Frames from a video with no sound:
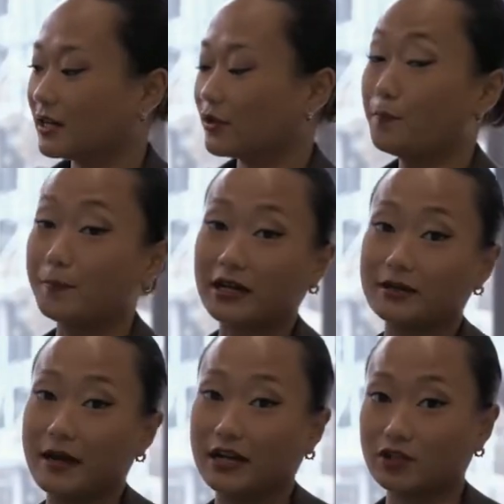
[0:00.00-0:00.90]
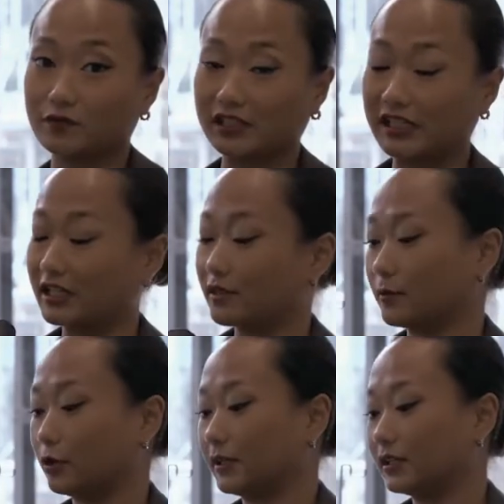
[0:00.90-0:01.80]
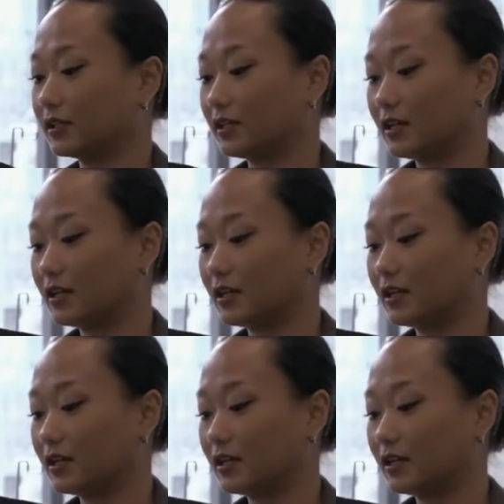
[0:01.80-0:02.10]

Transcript: I know bucket bags are really in at the moment,